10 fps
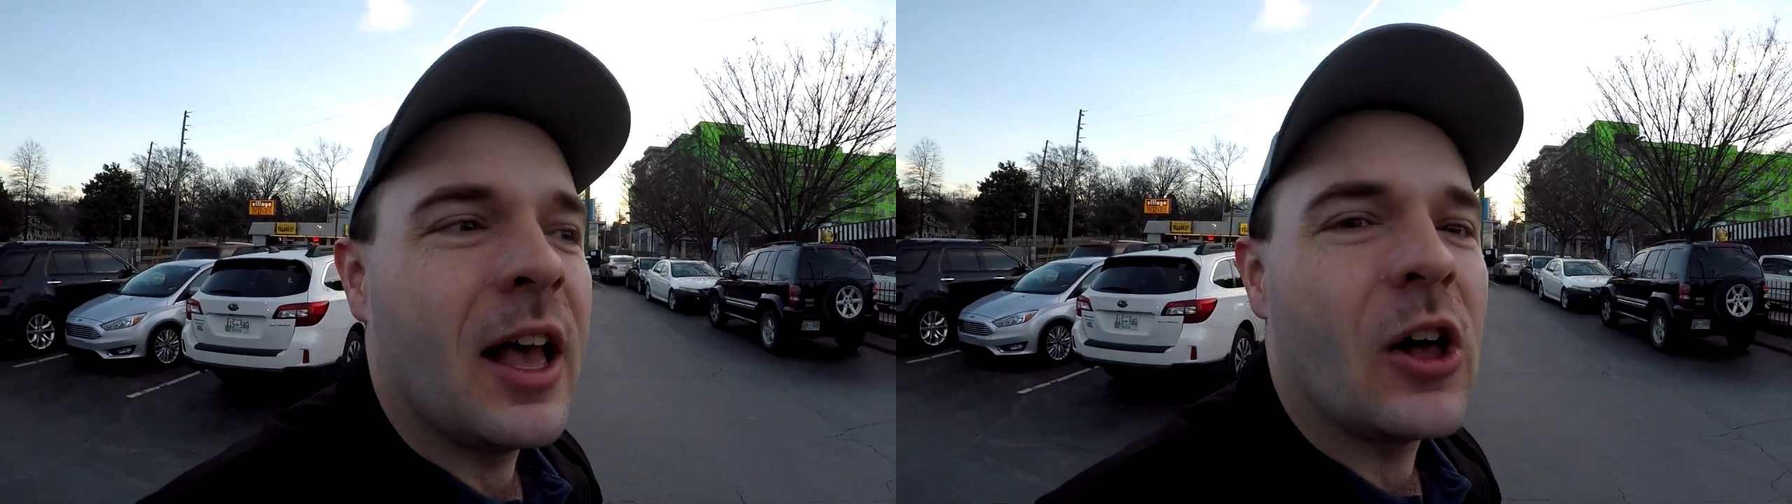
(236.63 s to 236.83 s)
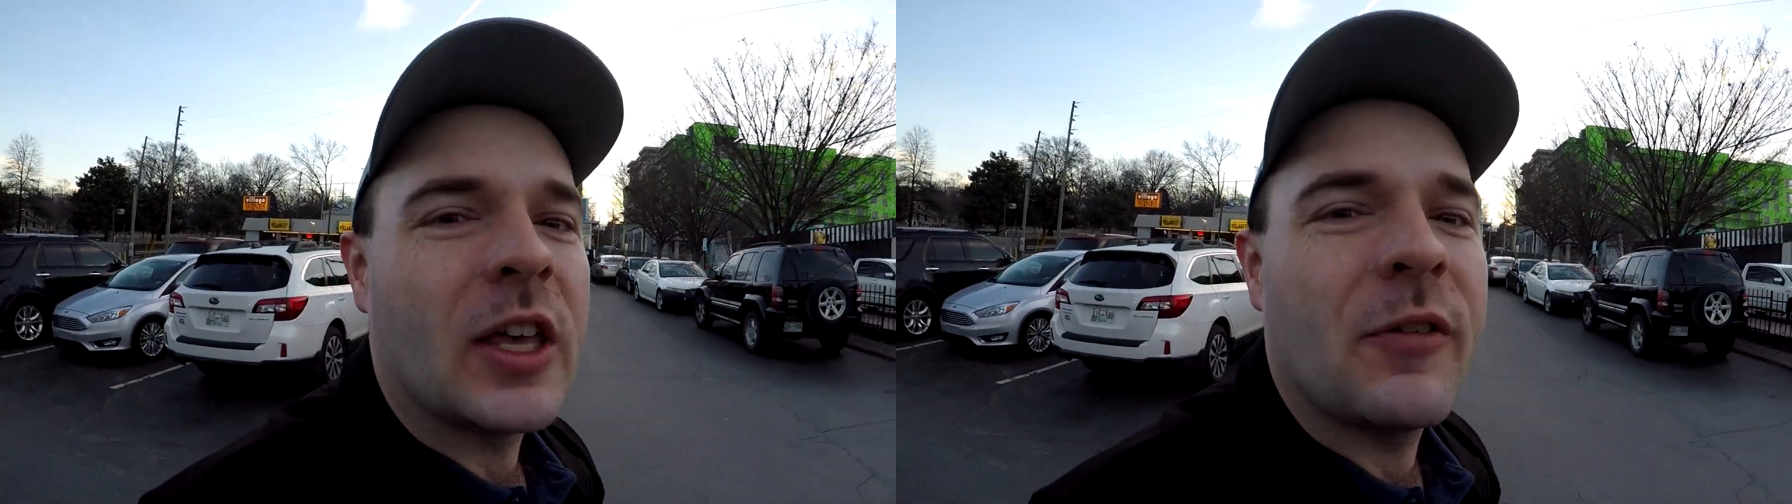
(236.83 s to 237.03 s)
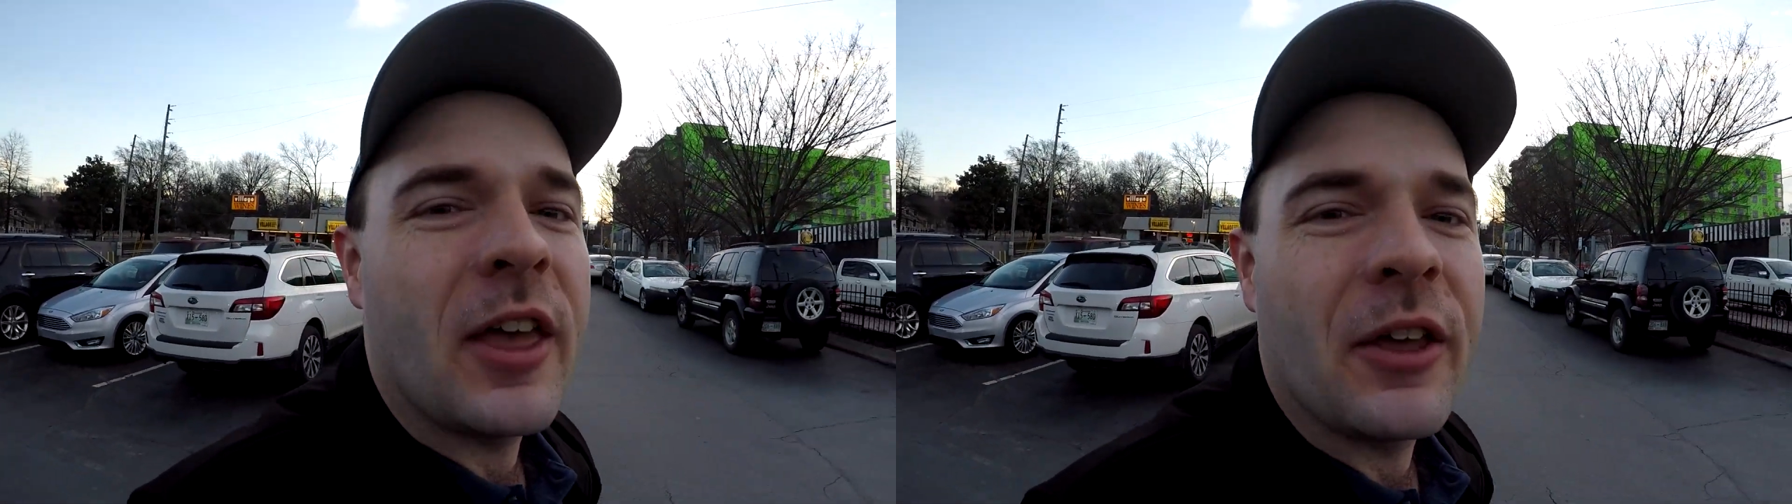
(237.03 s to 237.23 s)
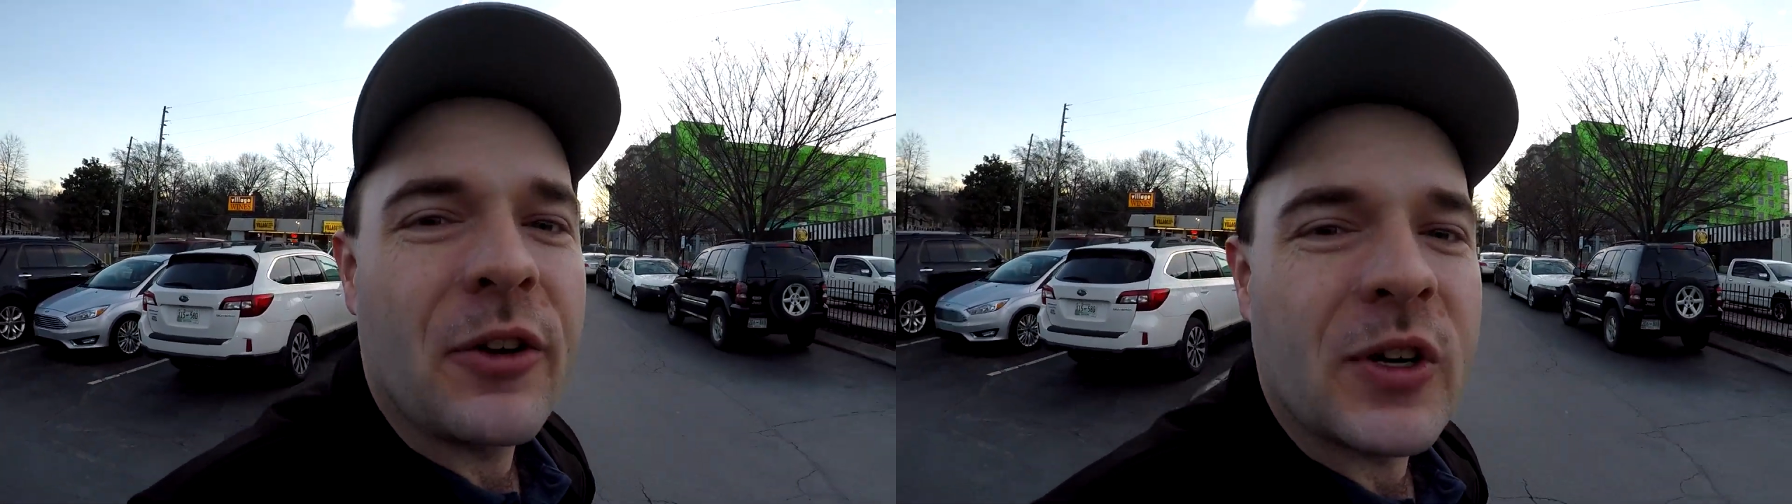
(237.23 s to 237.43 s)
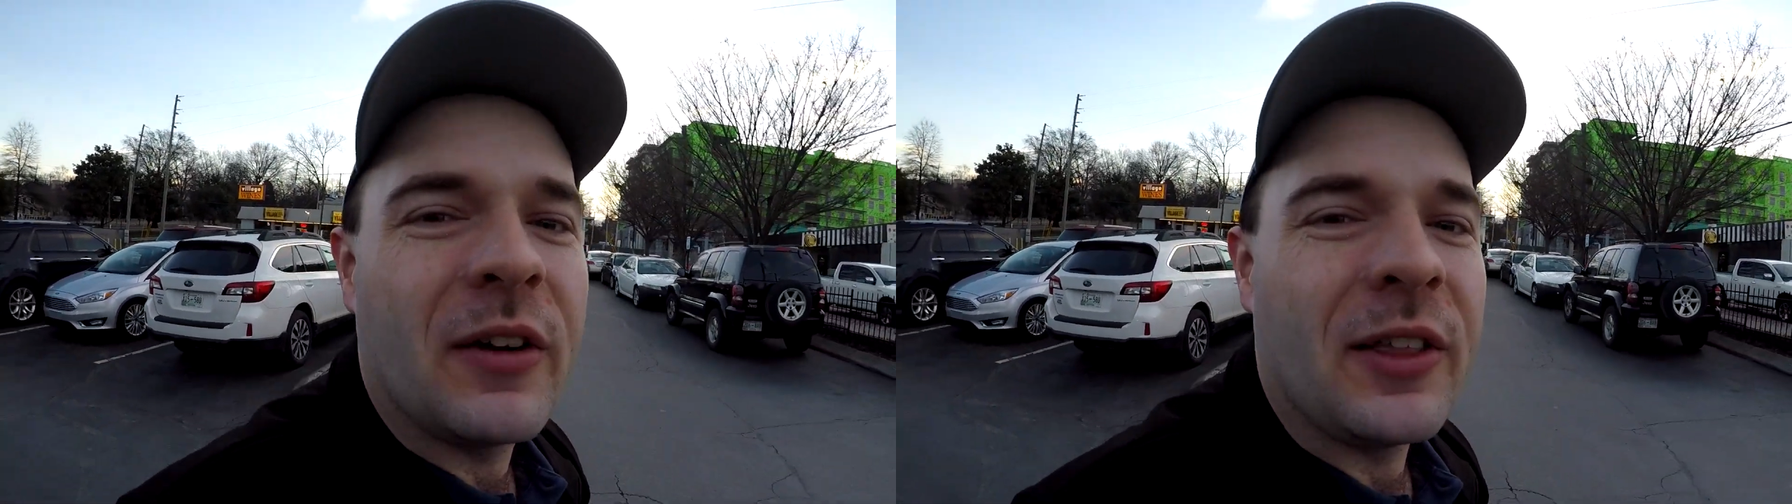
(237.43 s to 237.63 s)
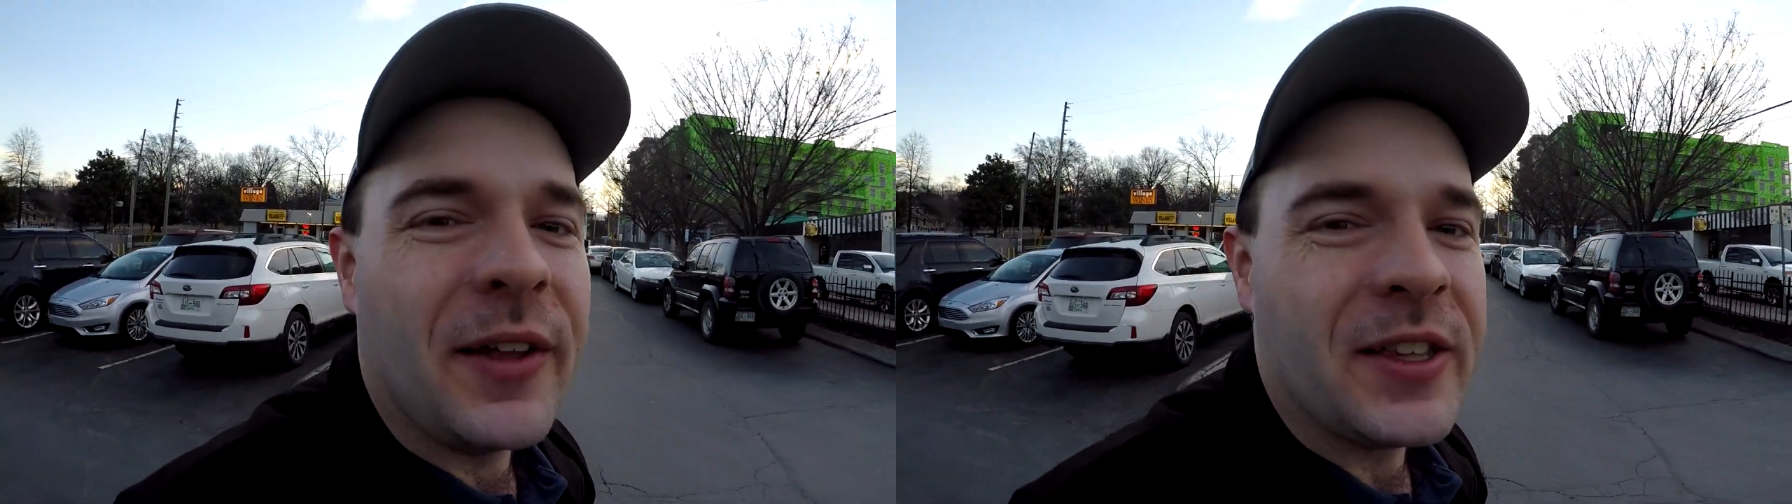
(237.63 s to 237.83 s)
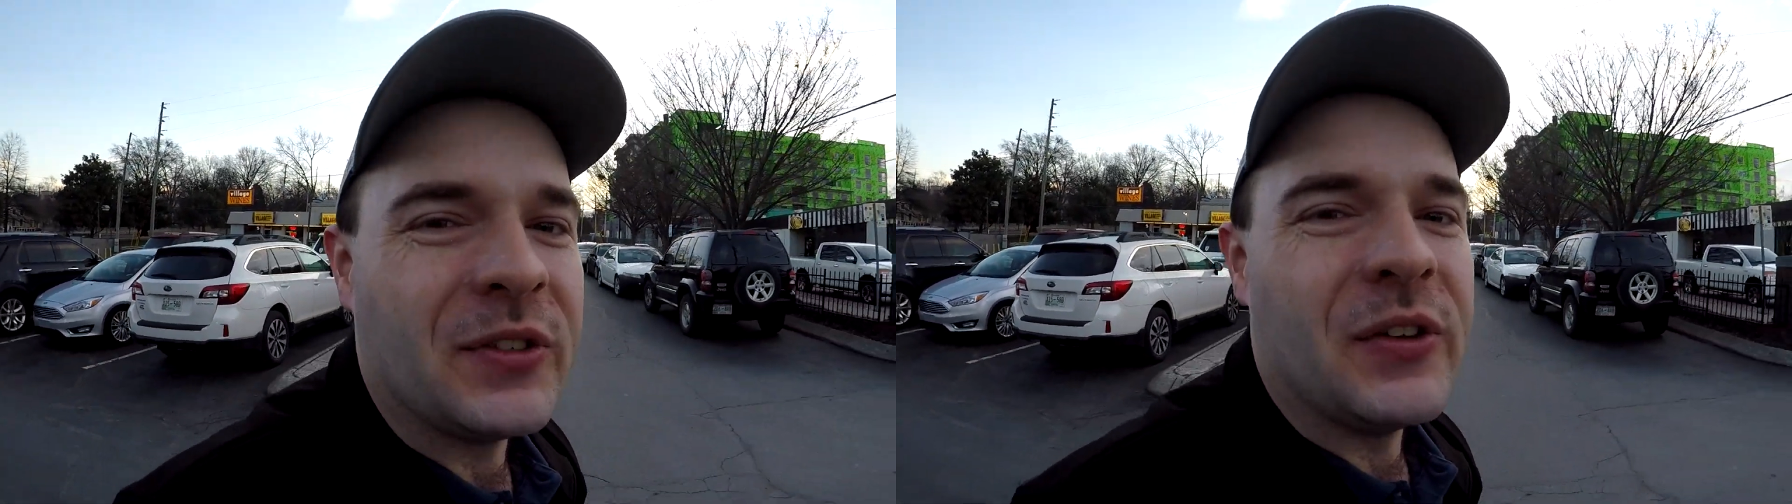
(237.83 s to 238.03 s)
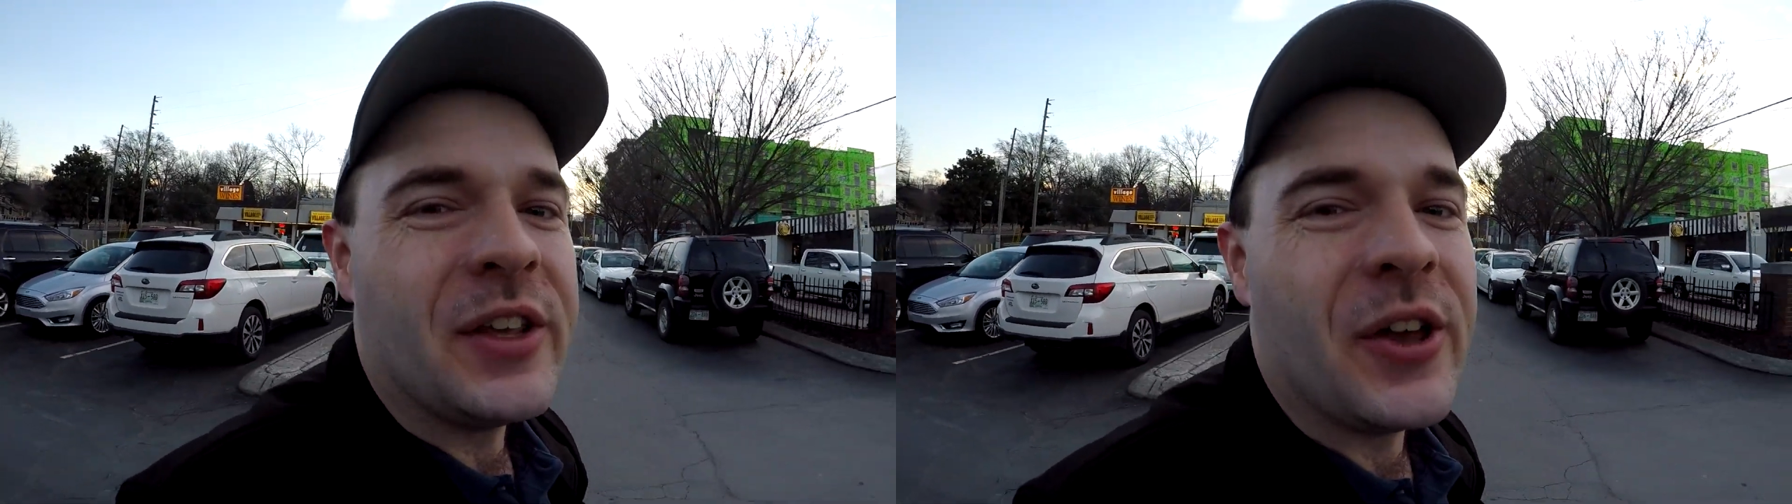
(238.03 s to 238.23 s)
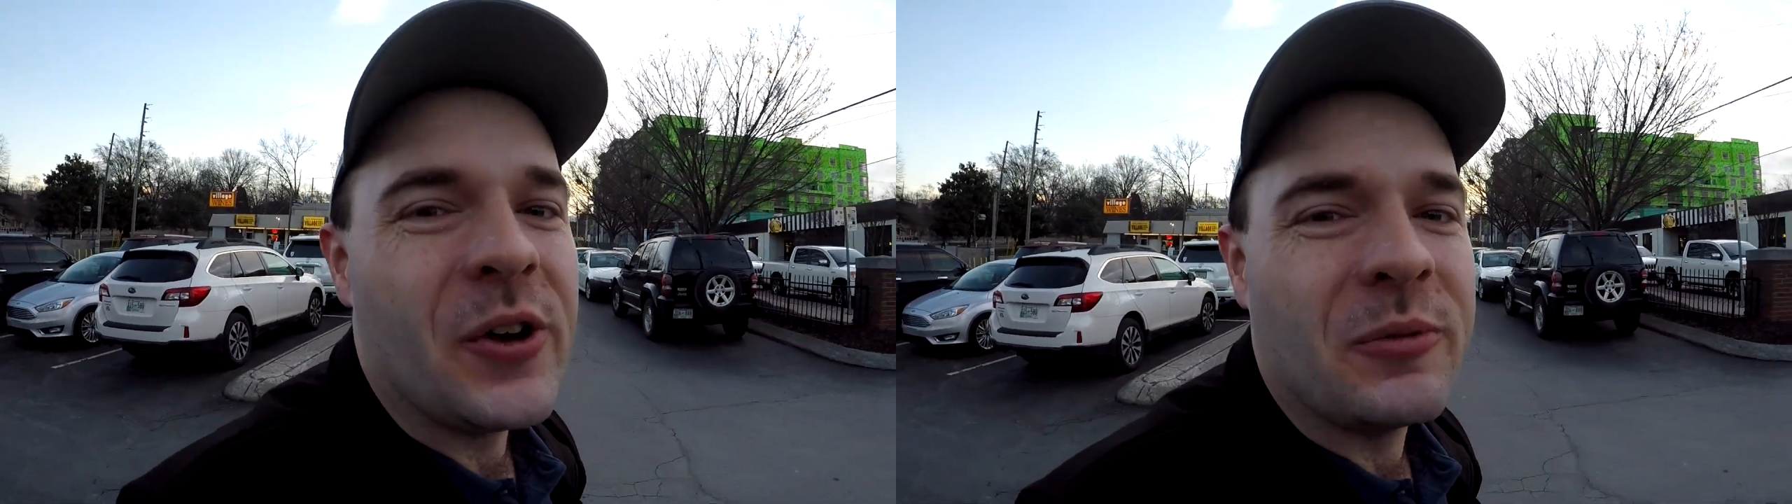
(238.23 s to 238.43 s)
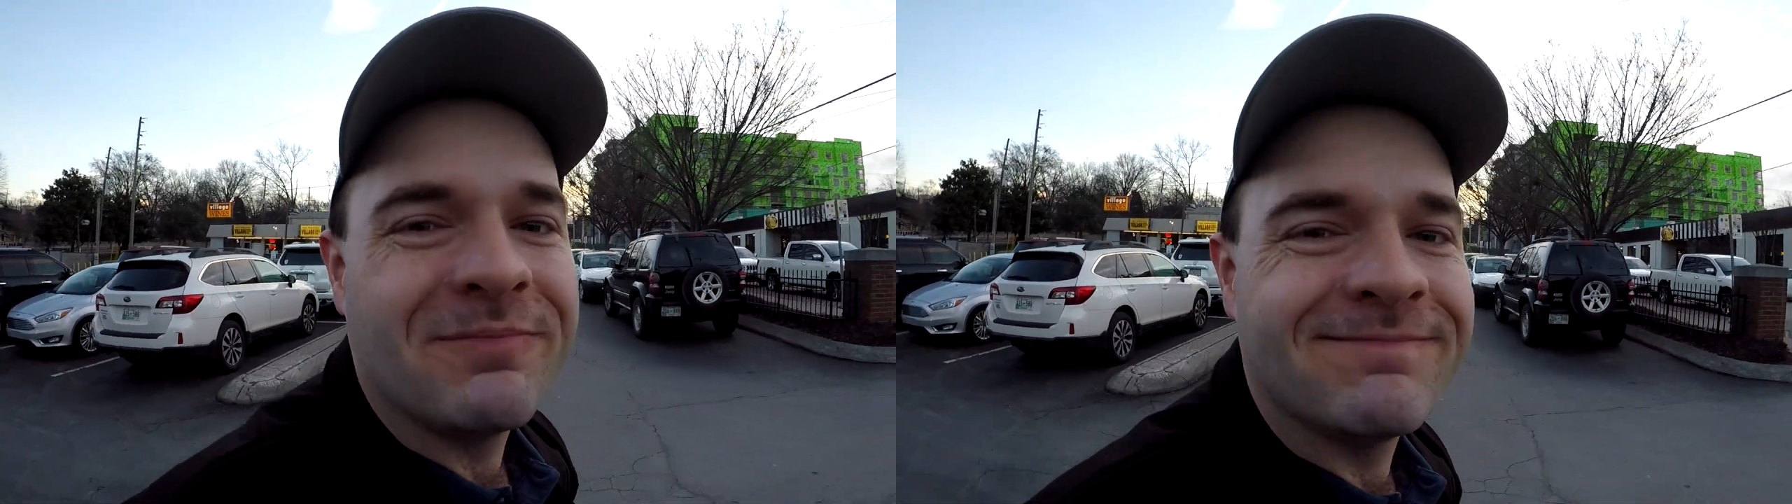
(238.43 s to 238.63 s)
I'll cover that in the Child of Lights video.